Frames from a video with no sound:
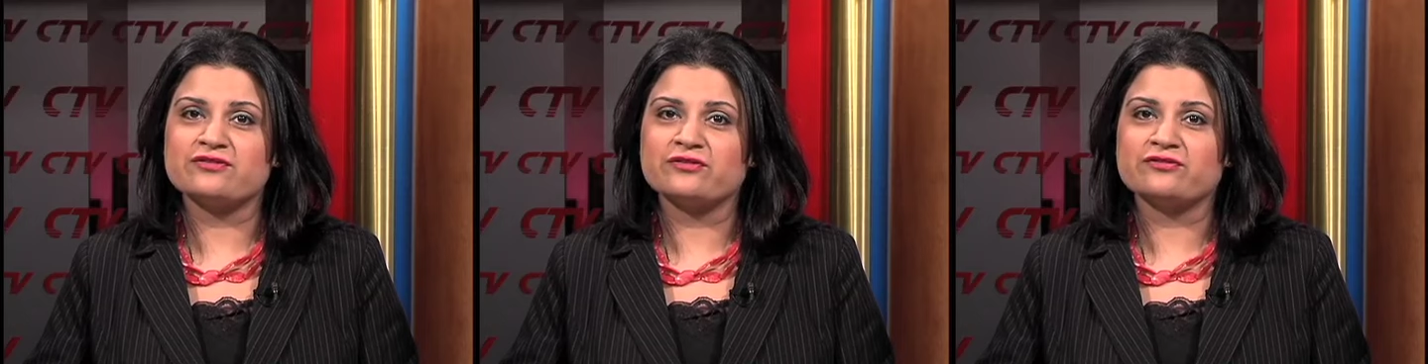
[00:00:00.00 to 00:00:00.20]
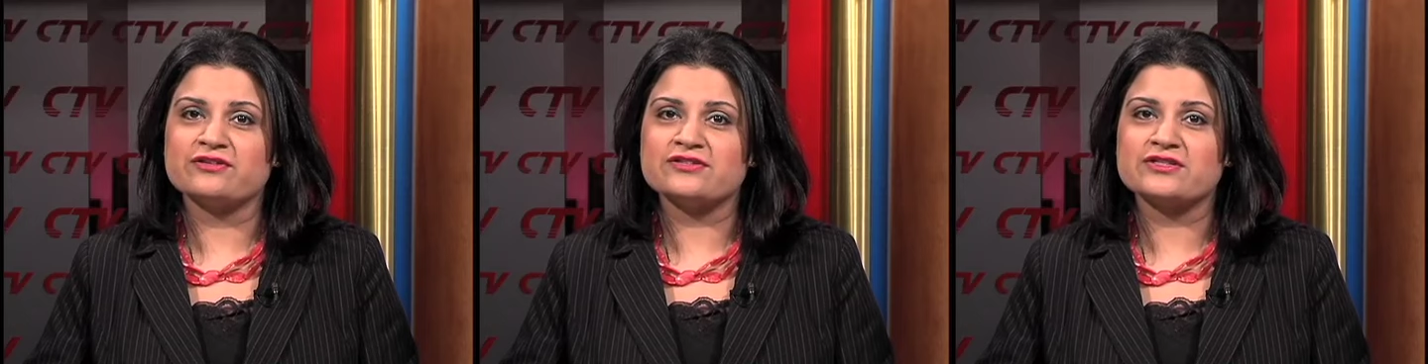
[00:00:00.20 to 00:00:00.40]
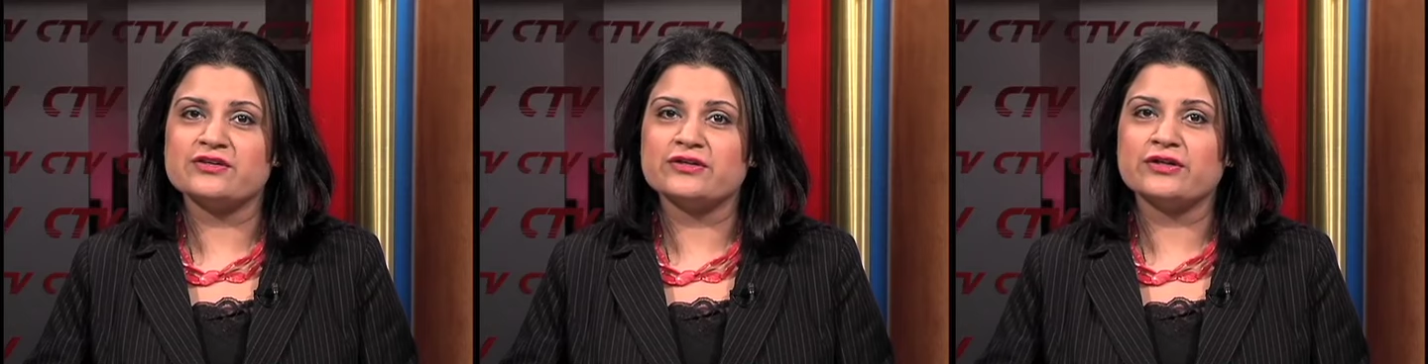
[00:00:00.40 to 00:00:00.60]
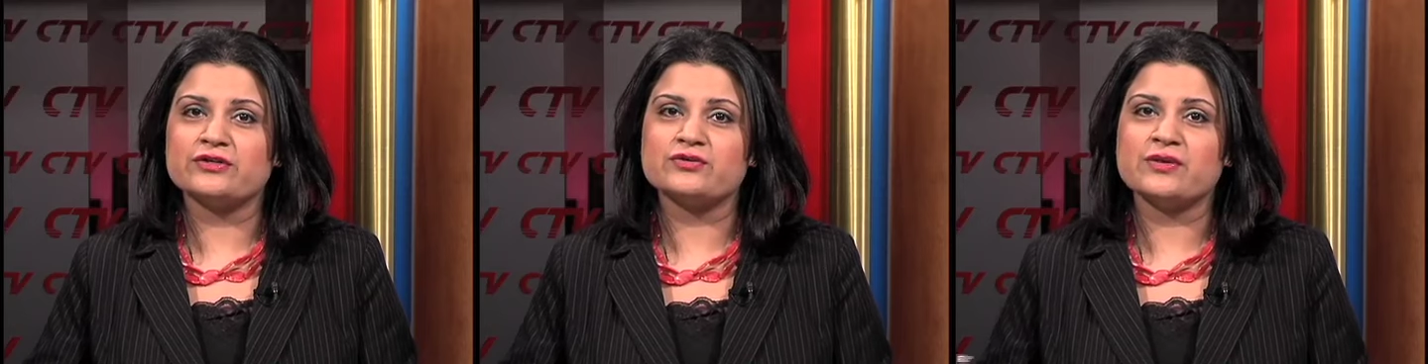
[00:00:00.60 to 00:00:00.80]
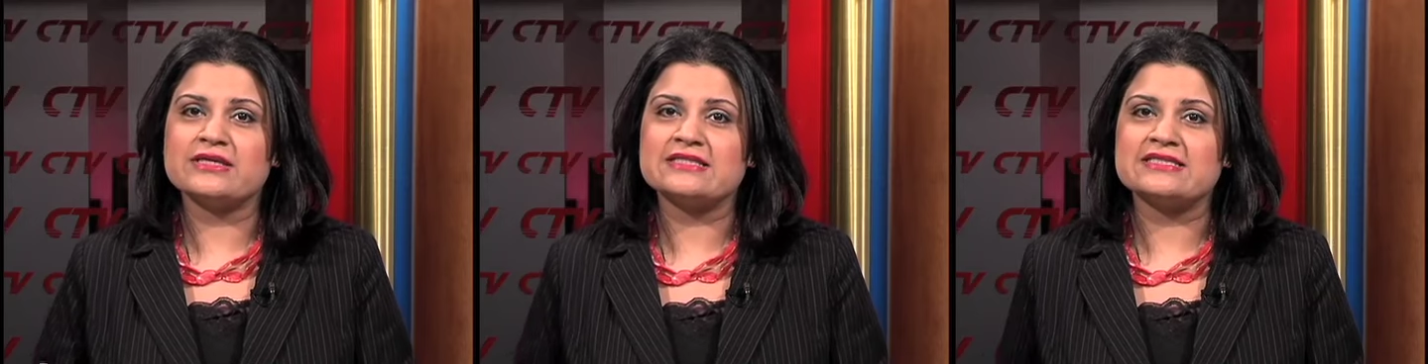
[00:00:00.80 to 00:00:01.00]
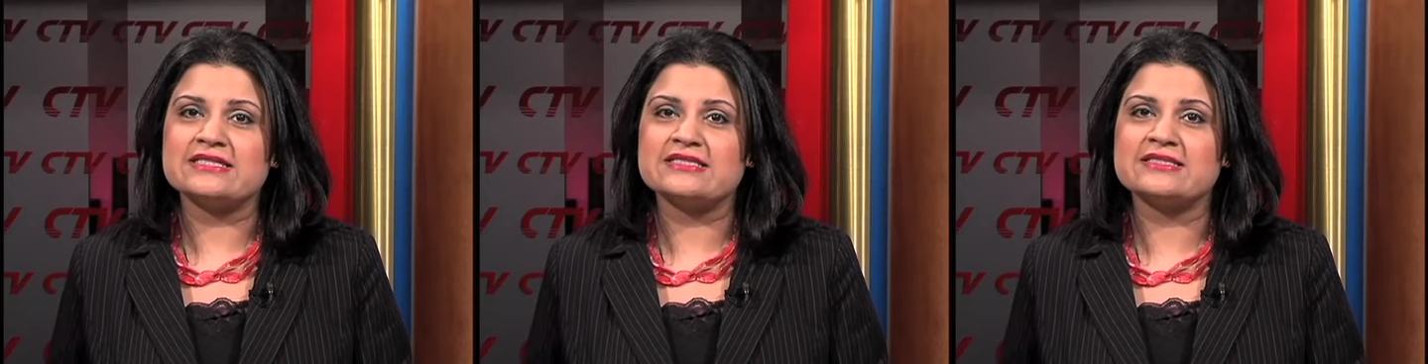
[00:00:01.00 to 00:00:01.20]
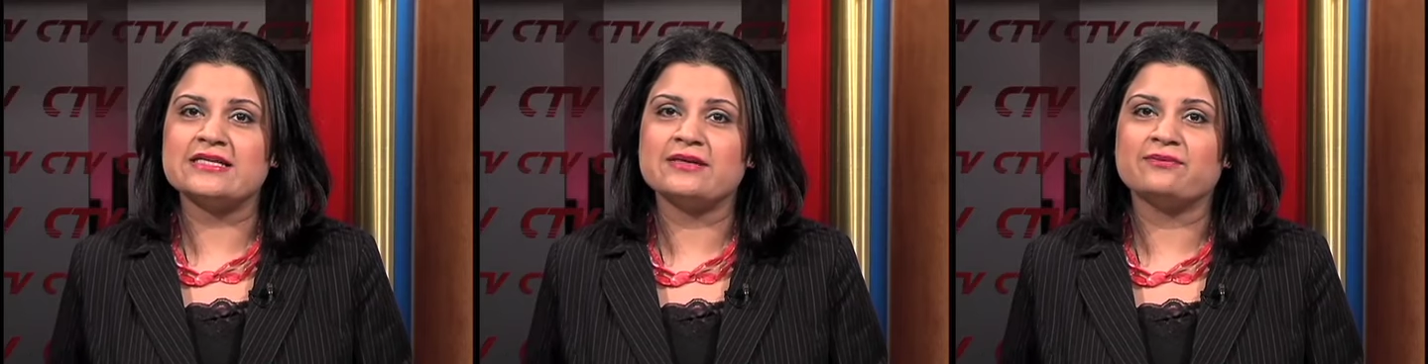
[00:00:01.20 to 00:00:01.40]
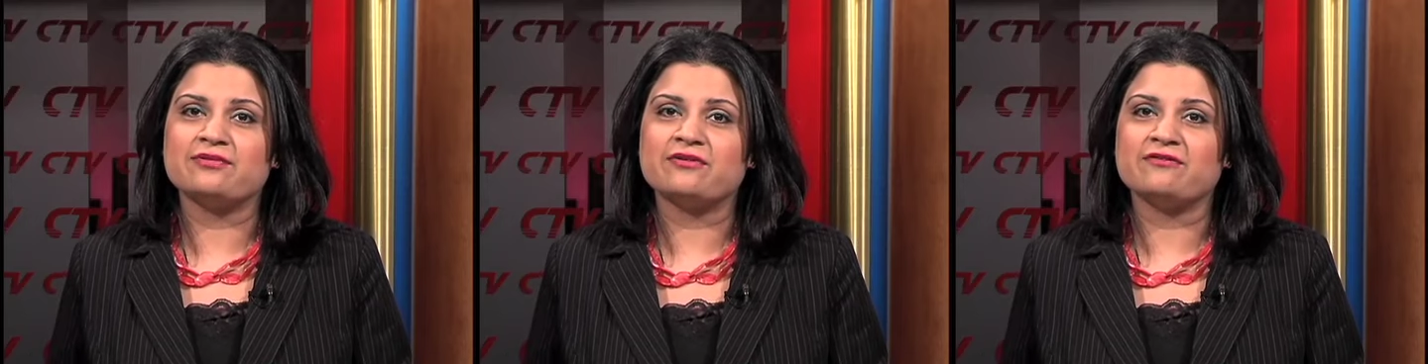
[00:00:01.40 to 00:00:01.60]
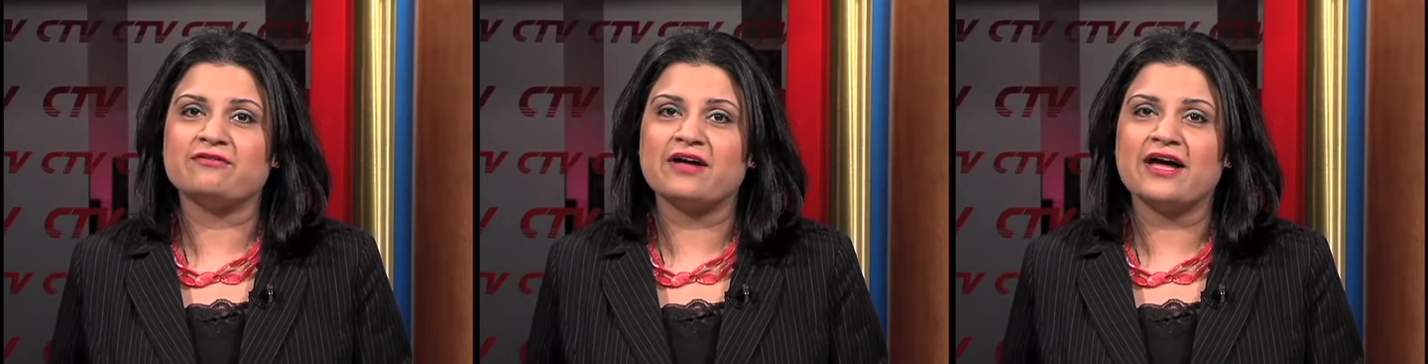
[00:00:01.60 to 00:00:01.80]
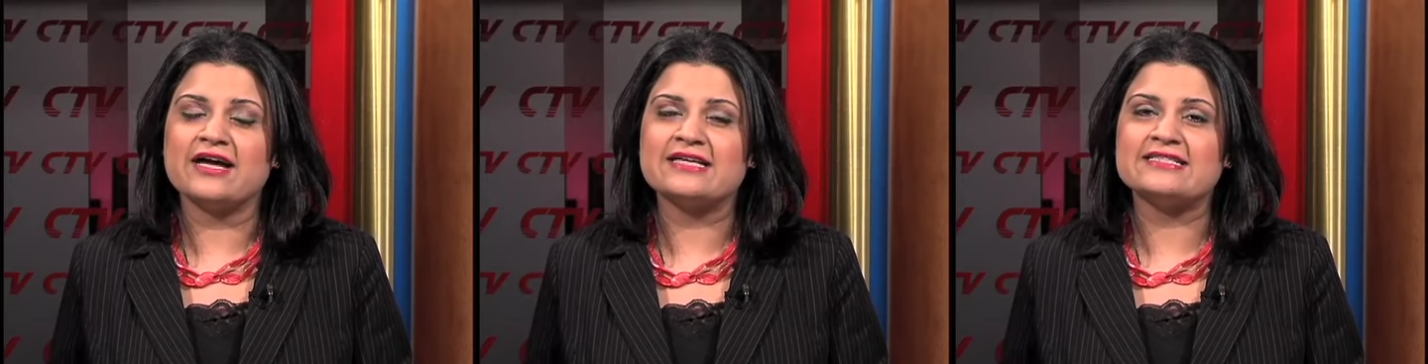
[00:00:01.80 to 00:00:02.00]
for fiscal year 2016
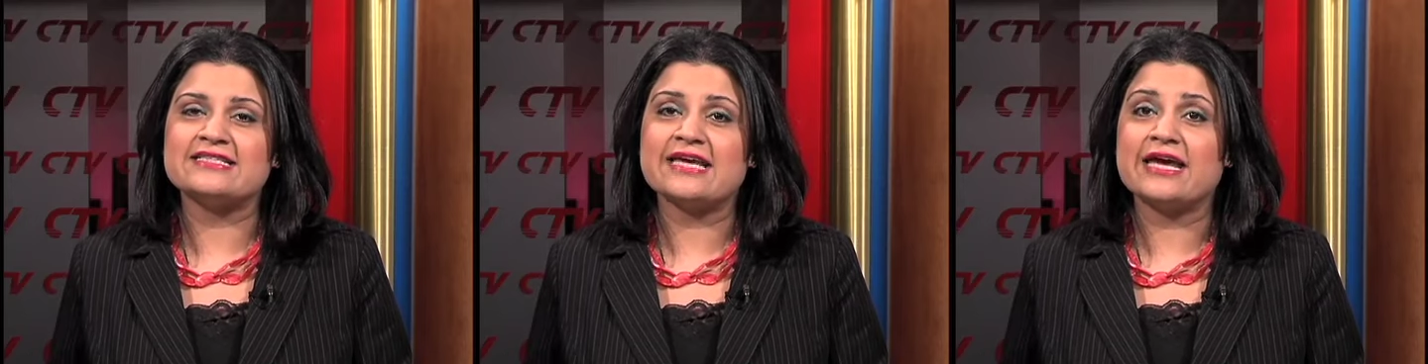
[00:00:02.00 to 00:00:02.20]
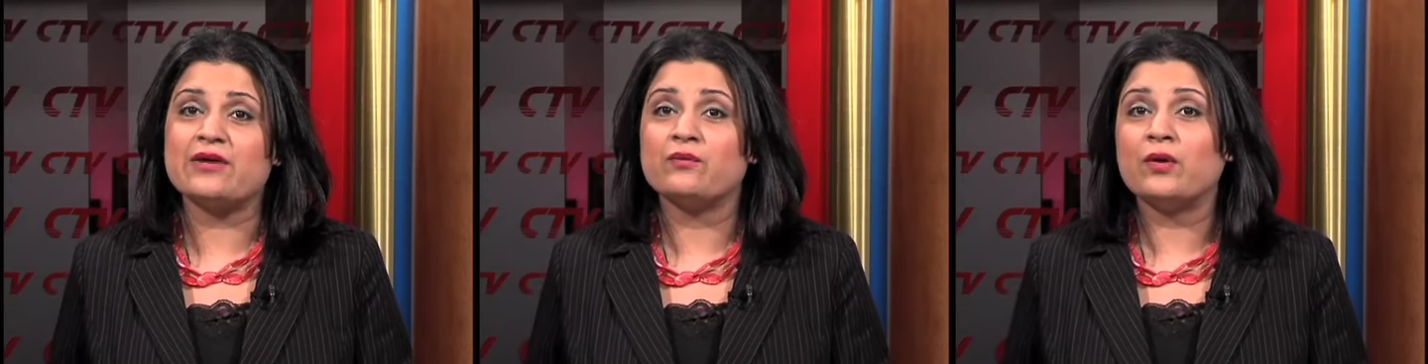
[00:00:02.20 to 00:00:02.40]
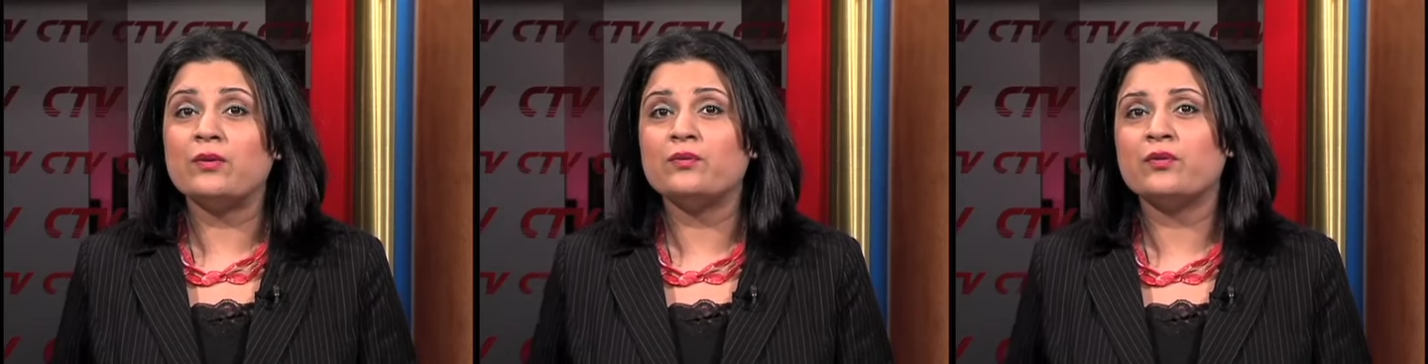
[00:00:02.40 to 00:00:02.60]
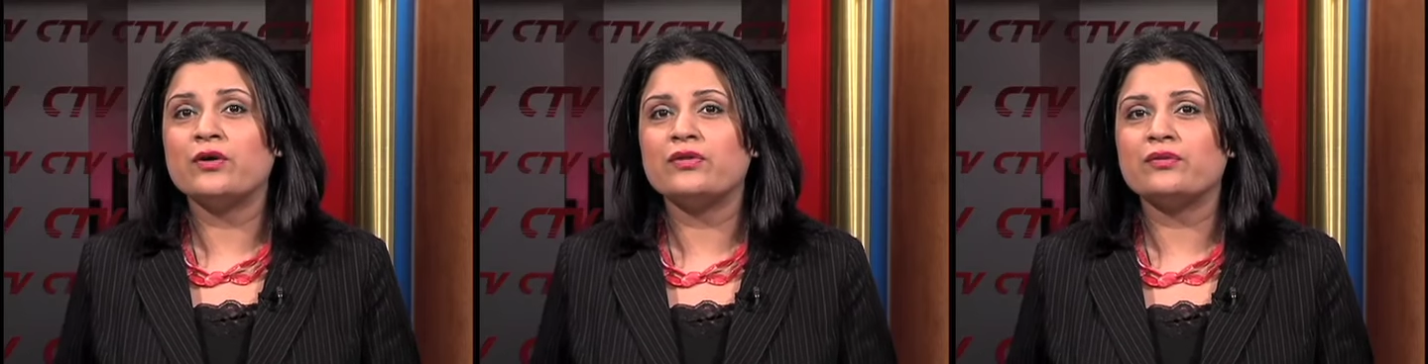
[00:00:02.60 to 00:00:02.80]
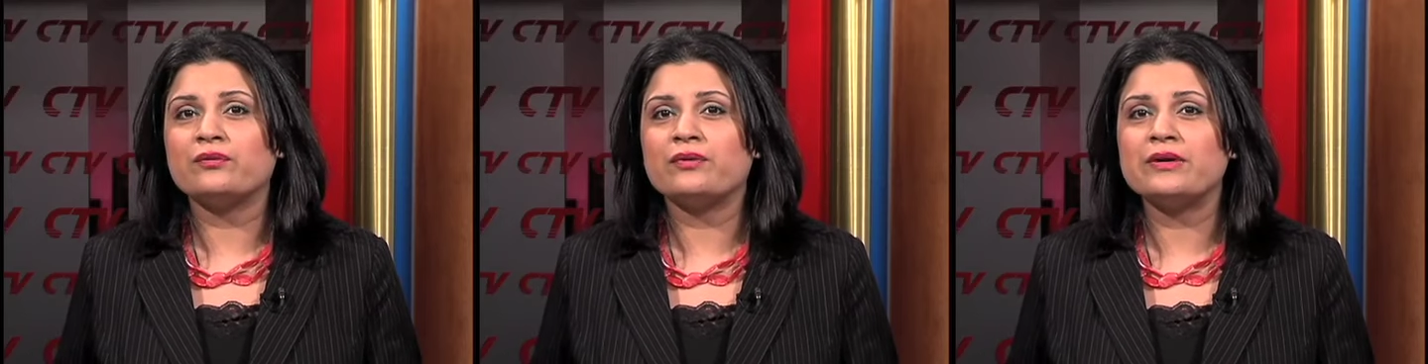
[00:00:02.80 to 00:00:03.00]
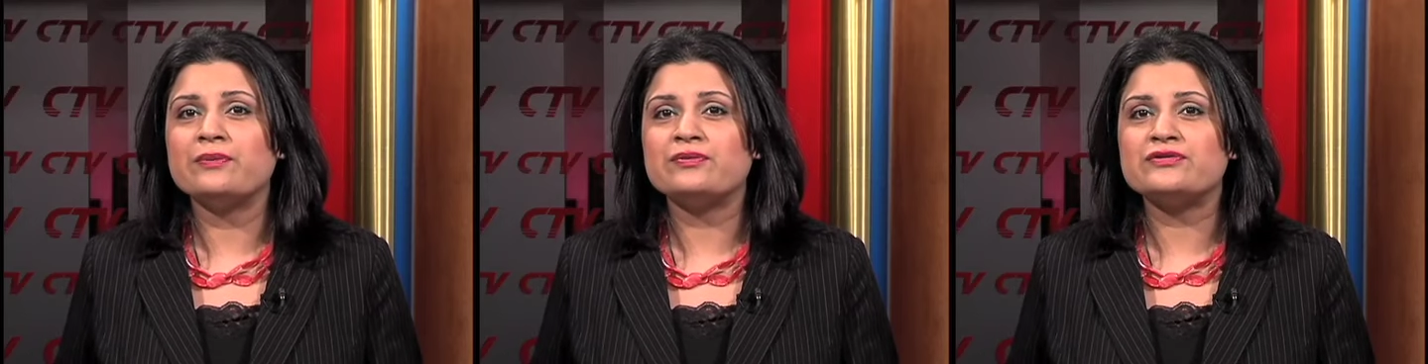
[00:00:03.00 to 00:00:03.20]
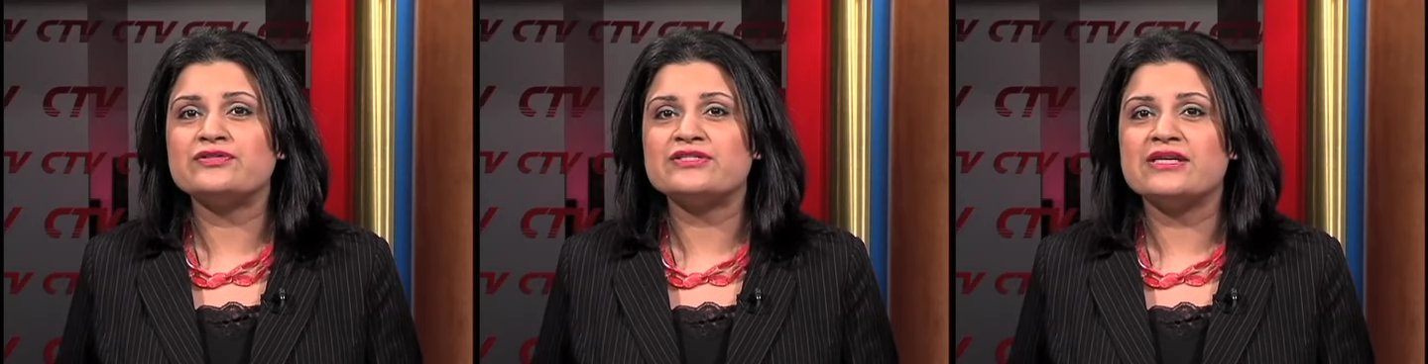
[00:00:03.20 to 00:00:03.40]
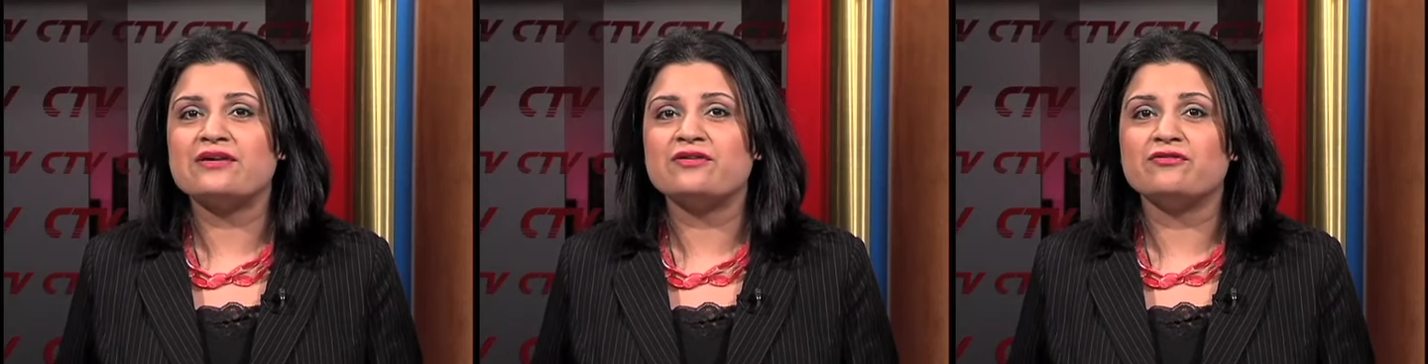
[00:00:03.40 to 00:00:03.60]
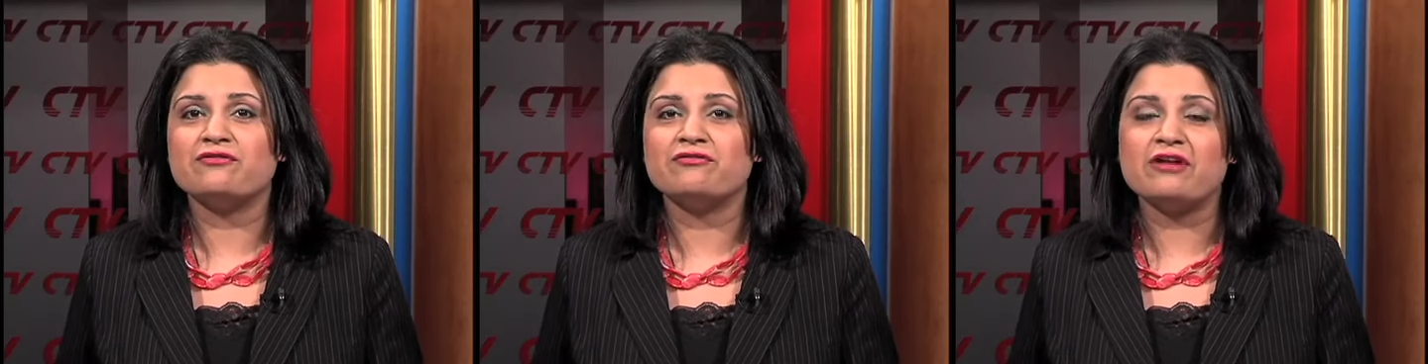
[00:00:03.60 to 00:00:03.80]
provides a 1.3%